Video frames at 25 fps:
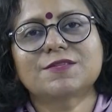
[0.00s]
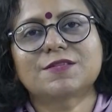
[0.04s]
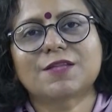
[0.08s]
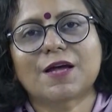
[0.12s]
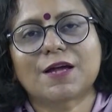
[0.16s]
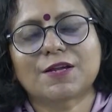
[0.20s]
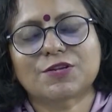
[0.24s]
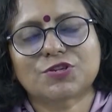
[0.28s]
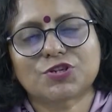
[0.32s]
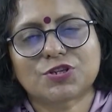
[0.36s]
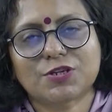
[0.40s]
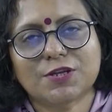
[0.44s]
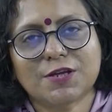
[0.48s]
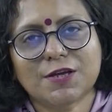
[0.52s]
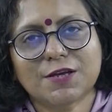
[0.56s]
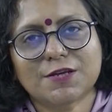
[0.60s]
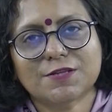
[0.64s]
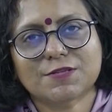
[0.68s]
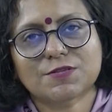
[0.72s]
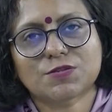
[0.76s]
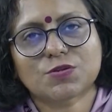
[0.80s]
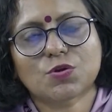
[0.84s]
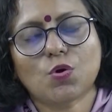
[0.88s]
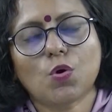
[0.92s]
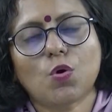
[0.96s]
that she
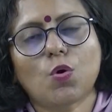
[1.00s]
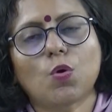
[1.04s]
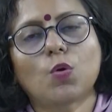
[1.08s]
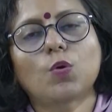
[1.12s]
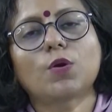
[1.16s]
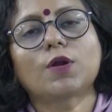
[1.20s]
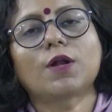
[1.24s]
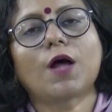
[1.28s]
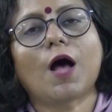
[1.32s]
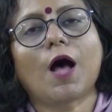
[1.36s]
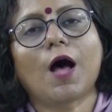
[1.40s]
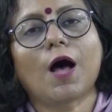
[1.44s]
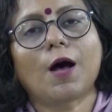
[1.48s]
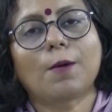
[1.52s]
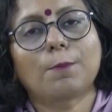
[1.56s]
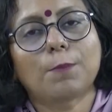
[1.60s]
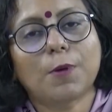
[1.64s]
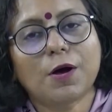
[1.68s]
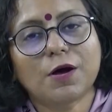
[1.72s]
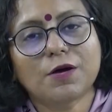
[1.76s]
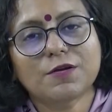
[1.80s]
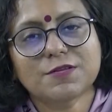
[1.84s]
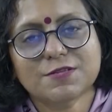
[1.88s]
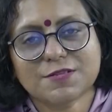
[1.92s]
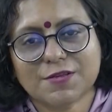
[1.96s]
has scored
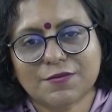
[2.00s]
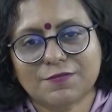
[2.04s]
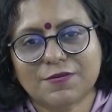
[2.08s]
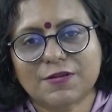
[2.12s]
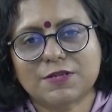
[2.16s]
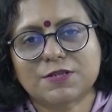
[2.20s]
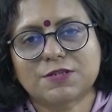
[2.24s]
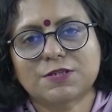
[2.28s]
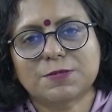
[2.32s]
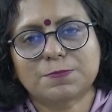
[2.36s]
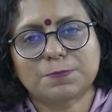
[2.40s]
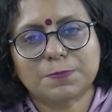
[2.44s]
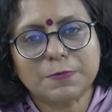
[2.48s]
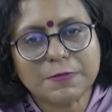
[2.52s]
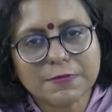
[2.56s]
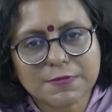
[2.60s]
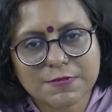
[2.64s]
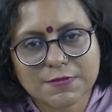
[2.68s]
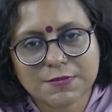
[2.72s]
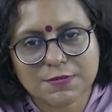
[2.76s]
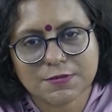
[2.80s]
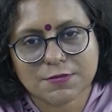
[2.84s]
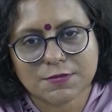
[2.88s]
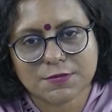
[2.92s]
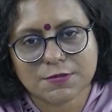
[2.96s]
above
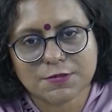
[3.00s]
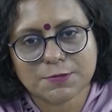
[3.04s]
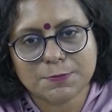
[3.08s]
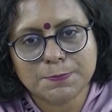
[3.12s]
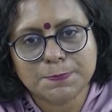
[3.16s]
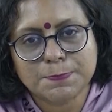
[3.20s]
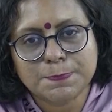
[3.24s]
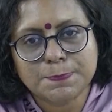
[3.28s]
70%.